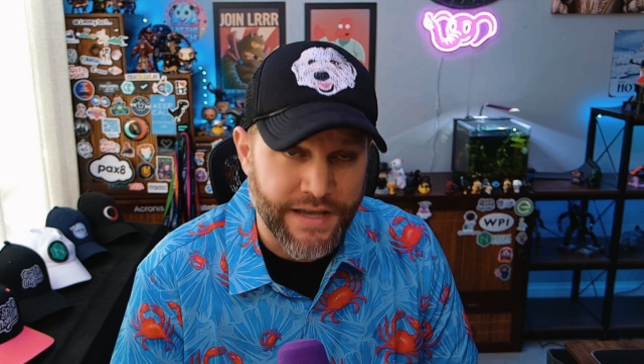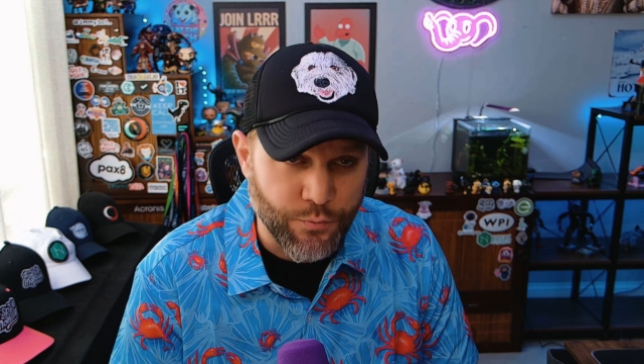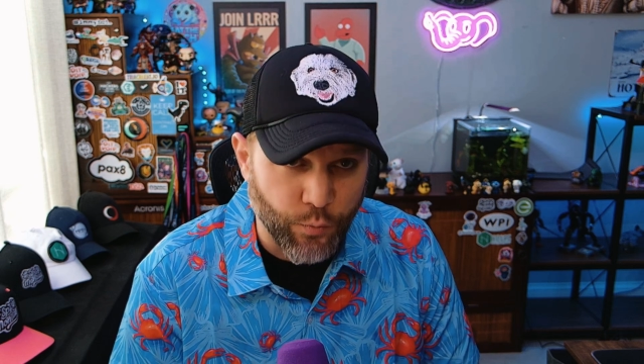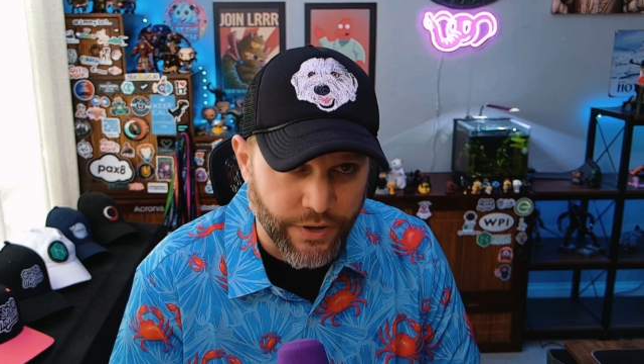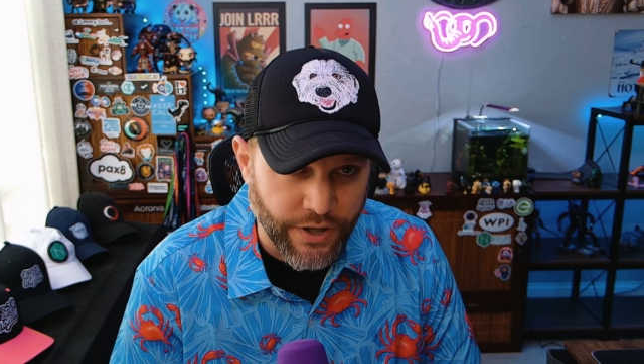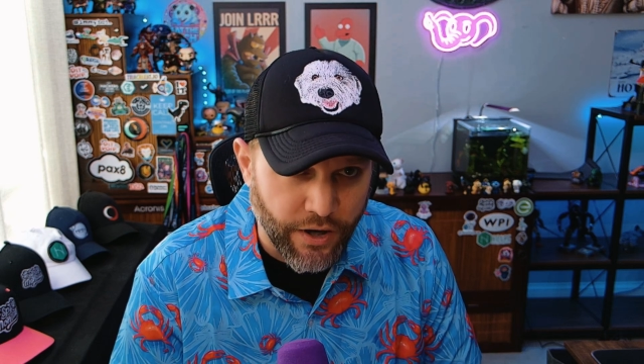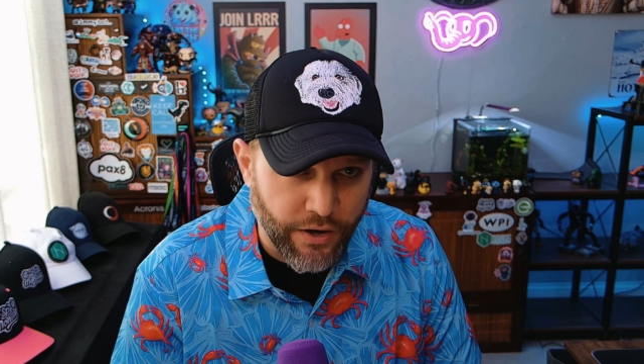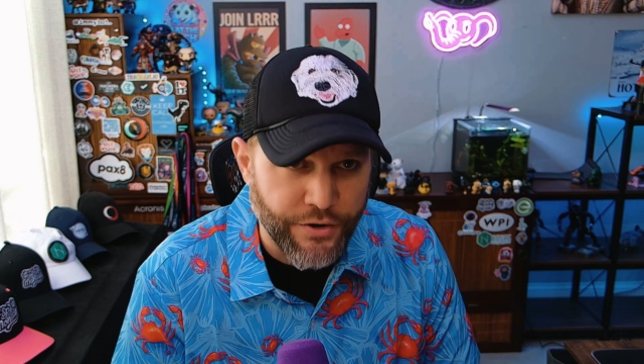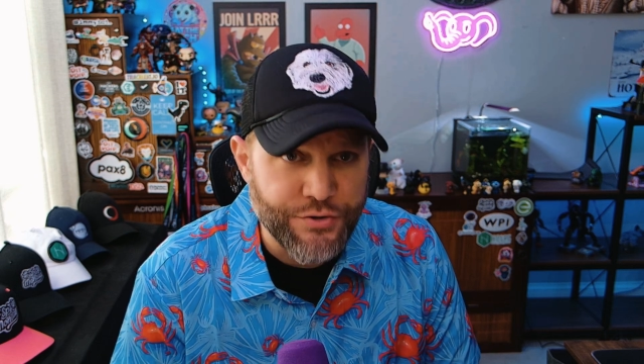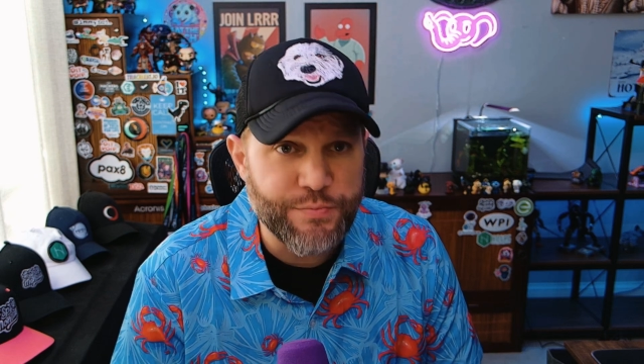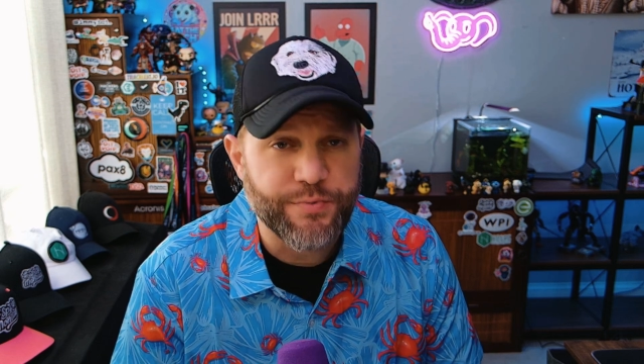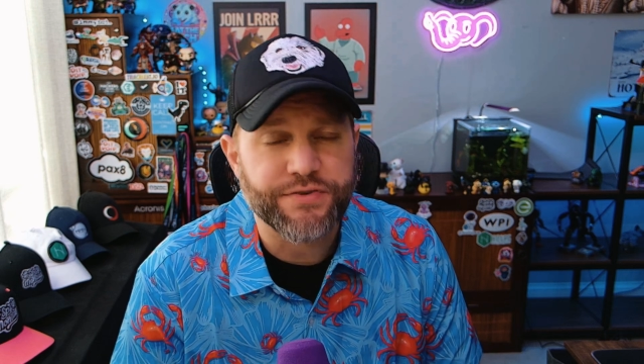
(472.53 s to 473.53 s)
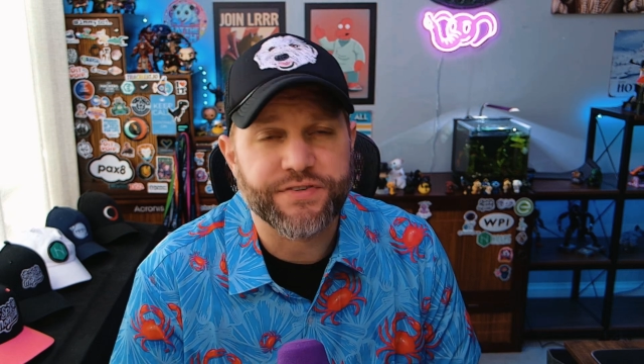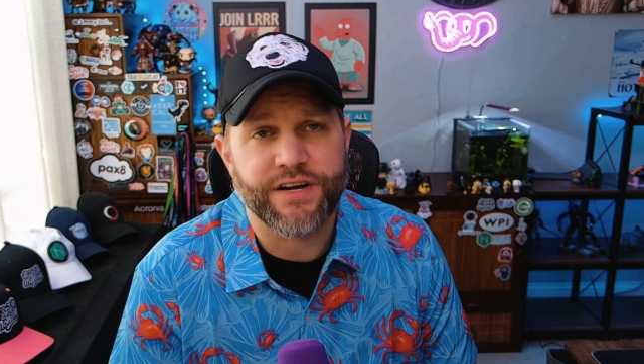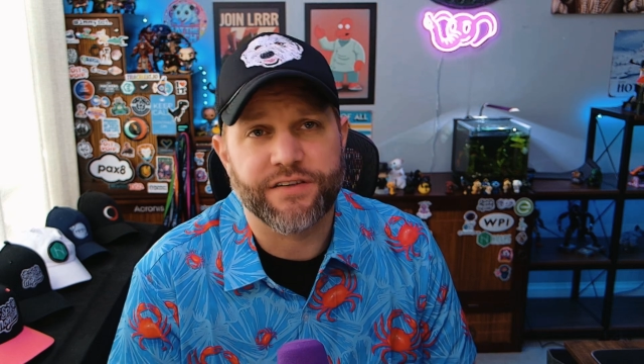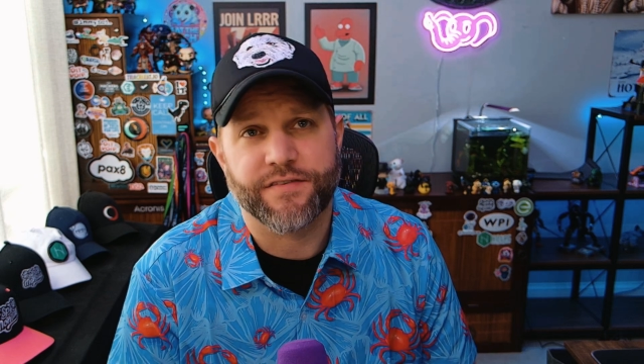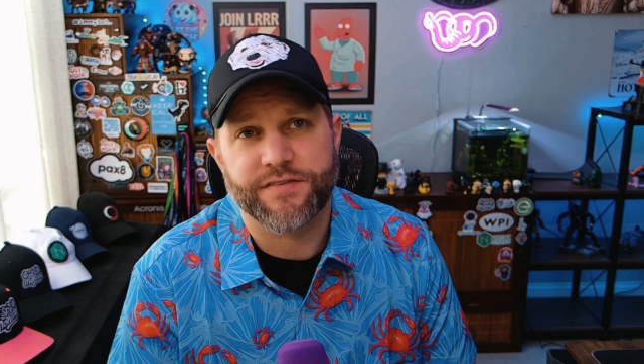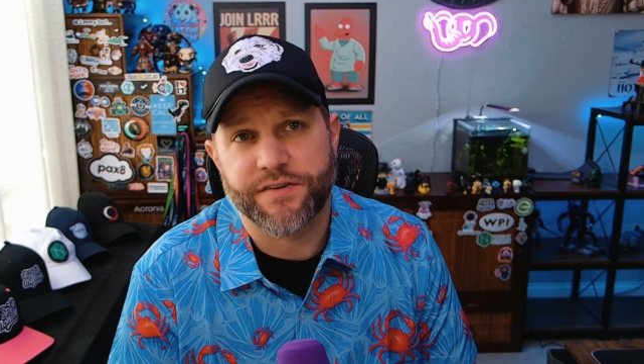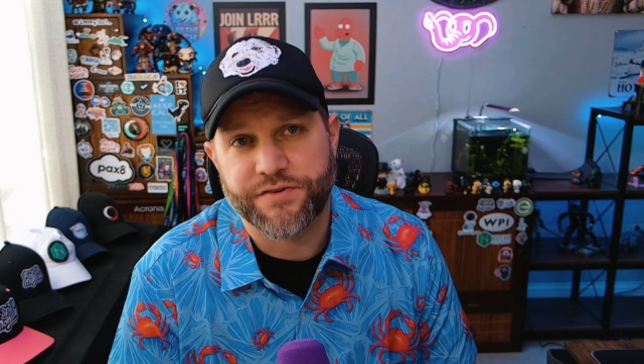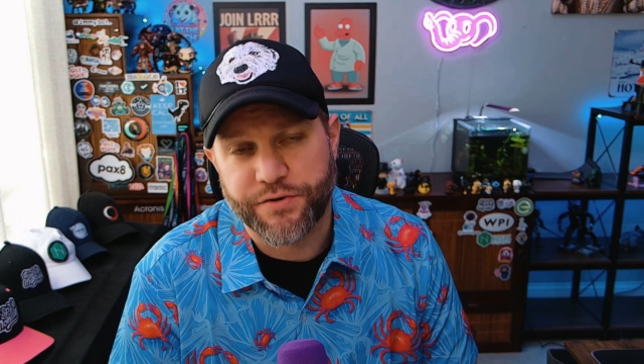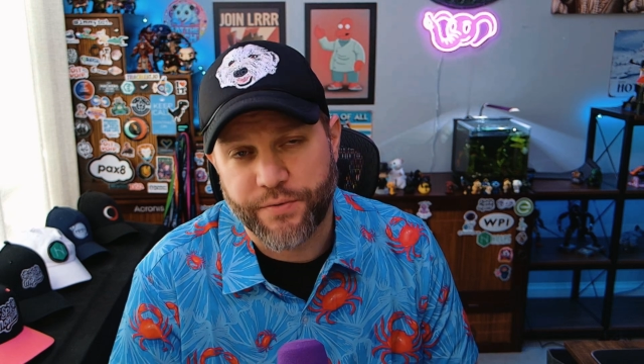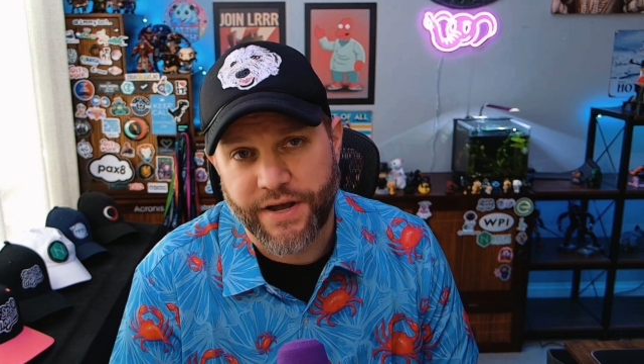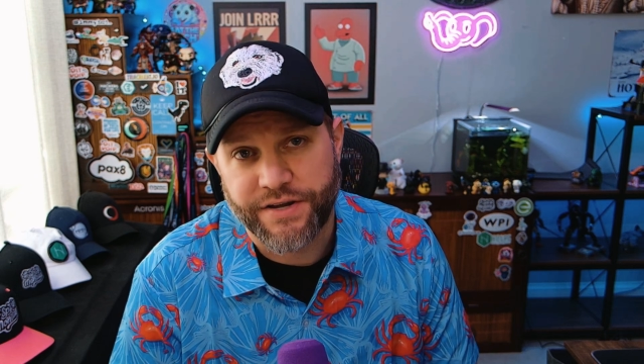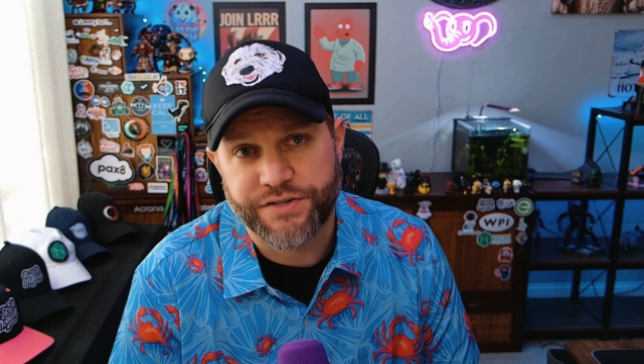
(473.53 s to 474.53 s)
and 100% of the
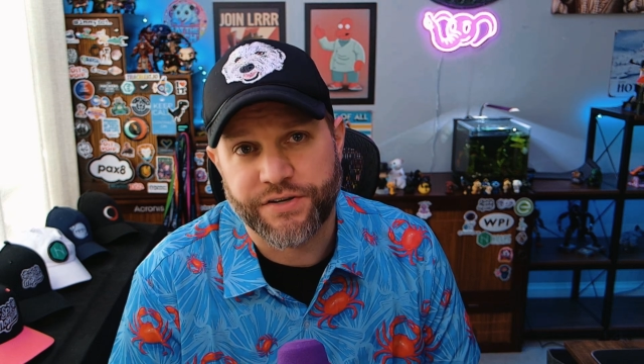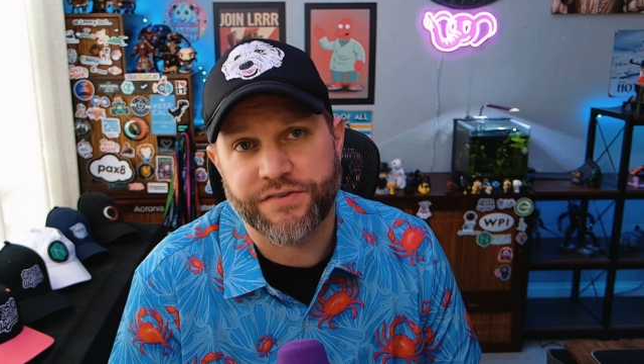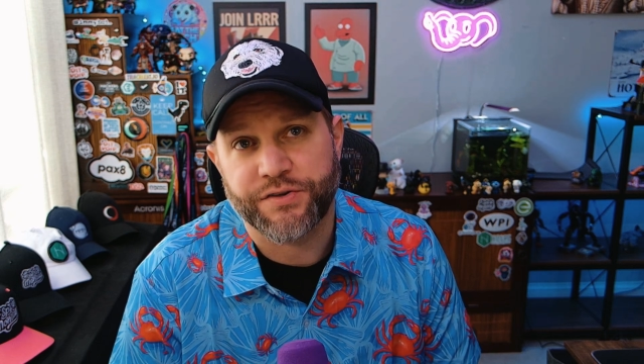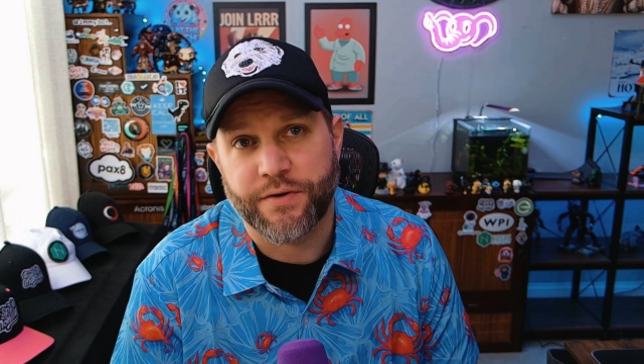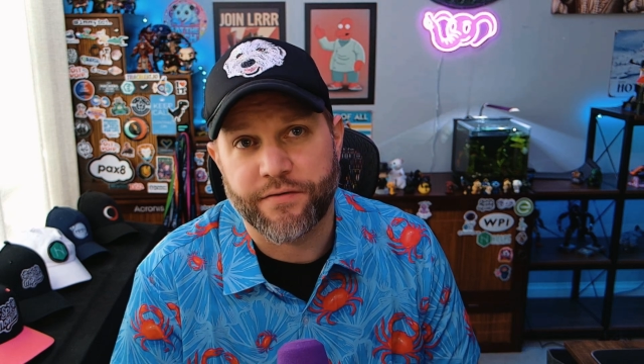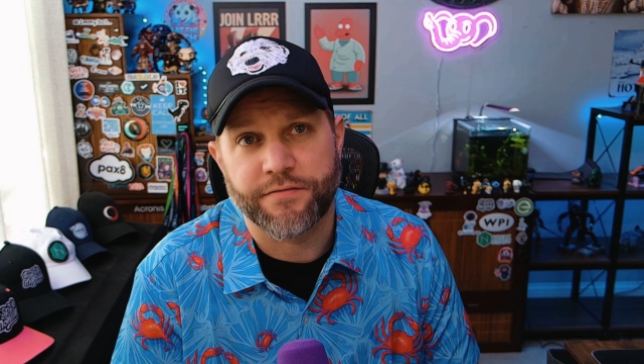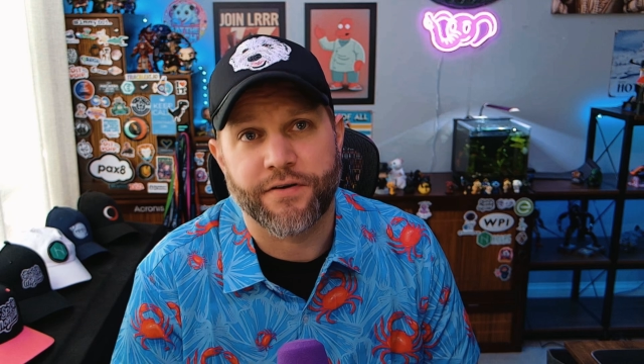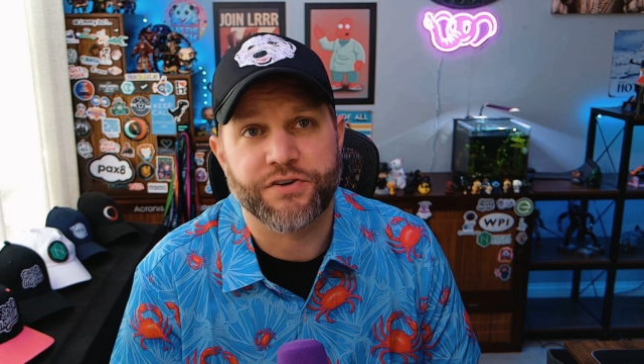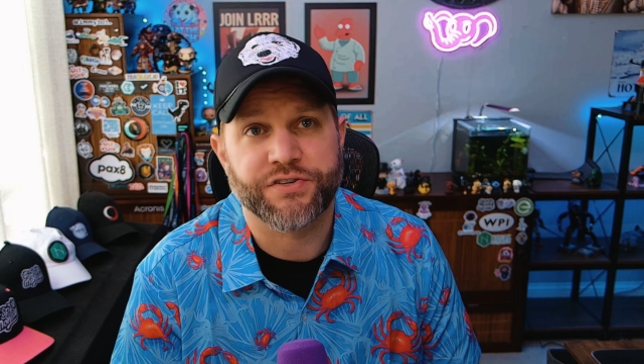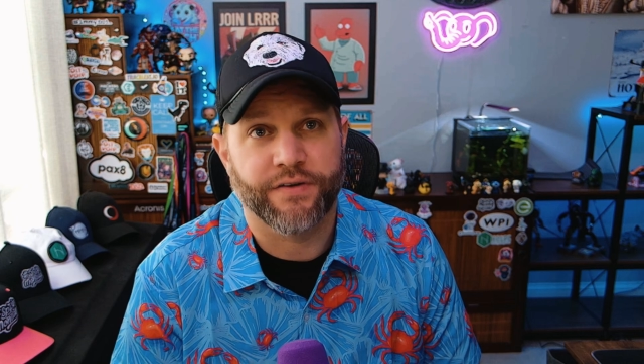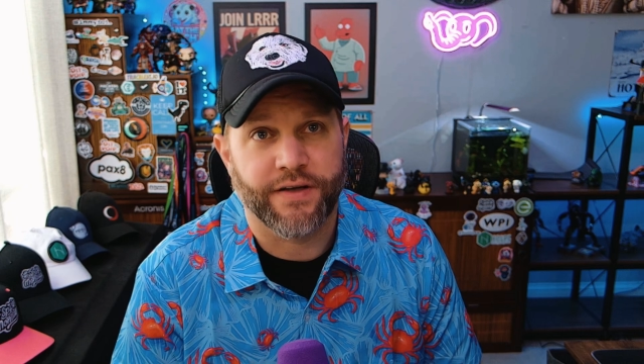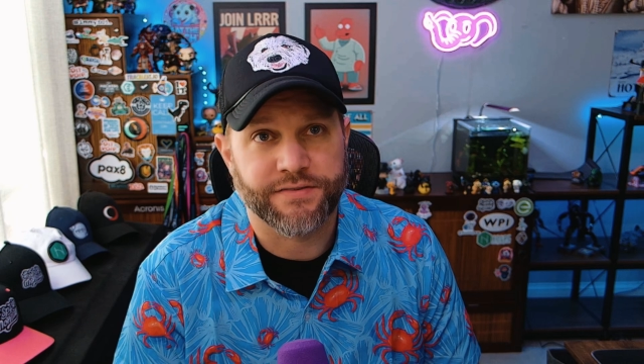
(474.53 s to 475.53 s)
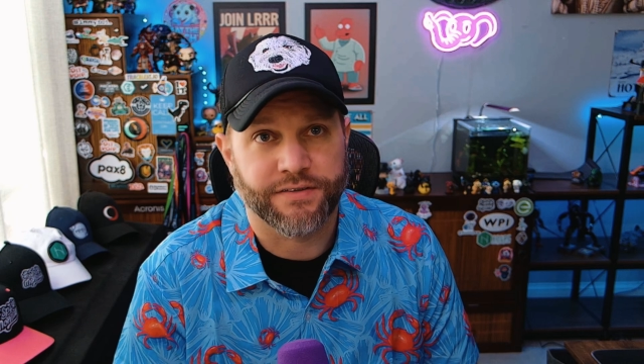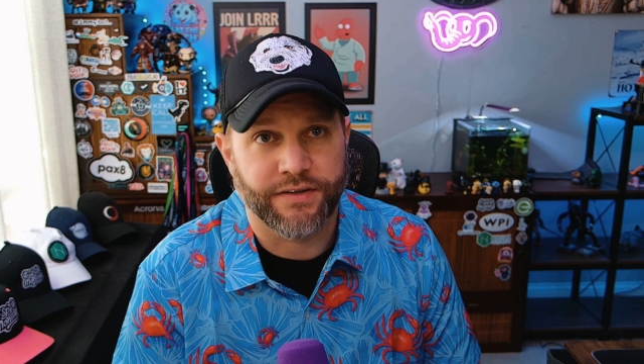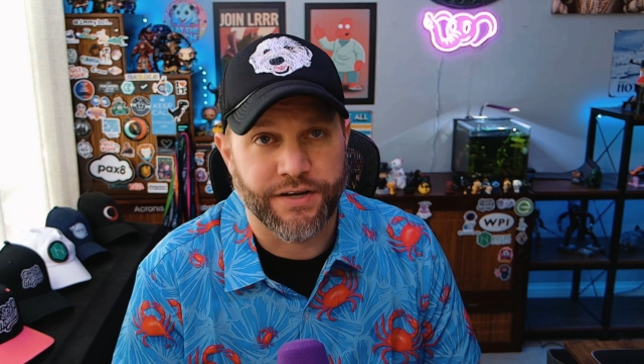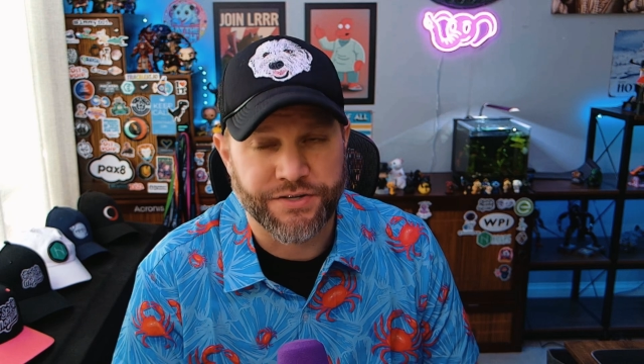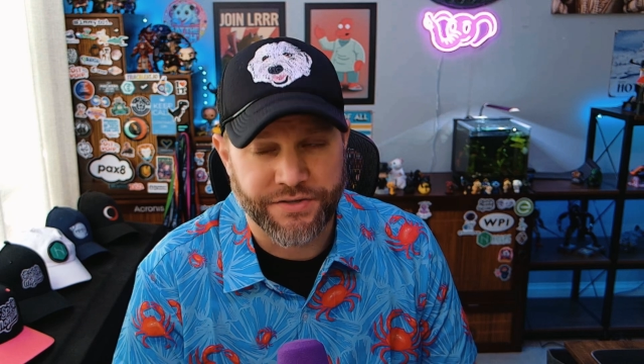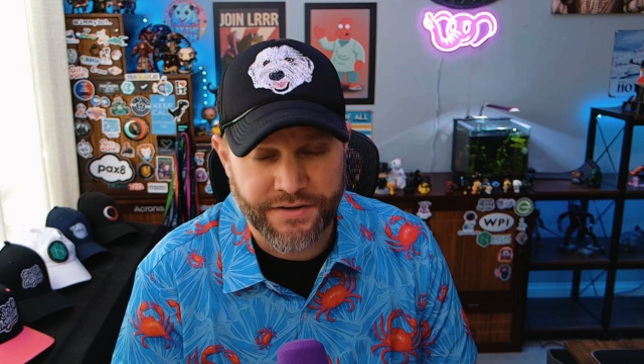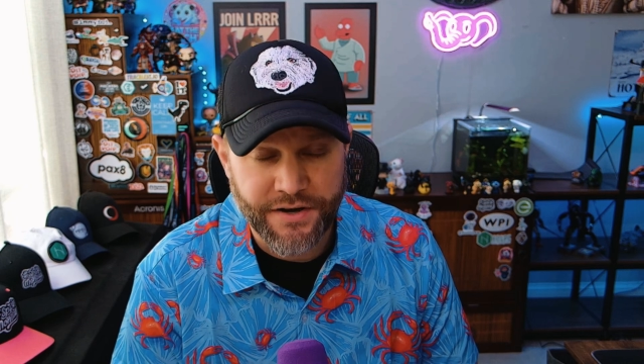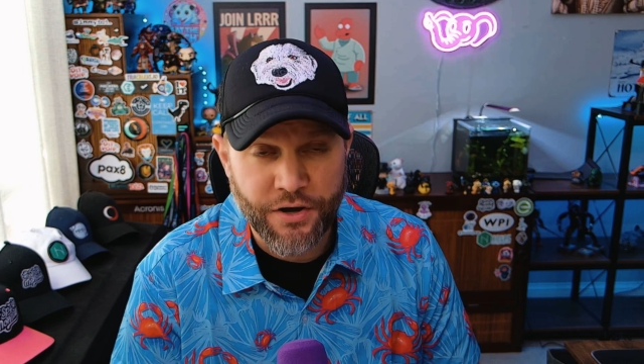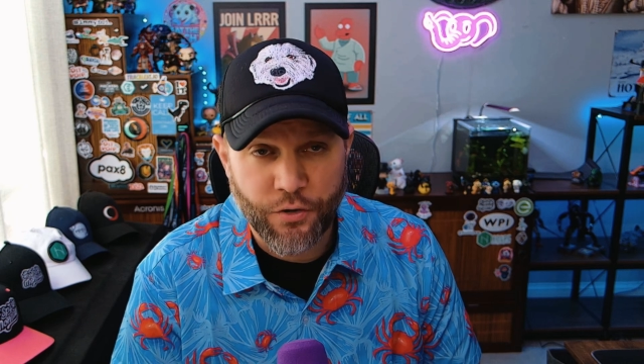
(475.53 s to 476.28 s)
situations that you have a functional escalation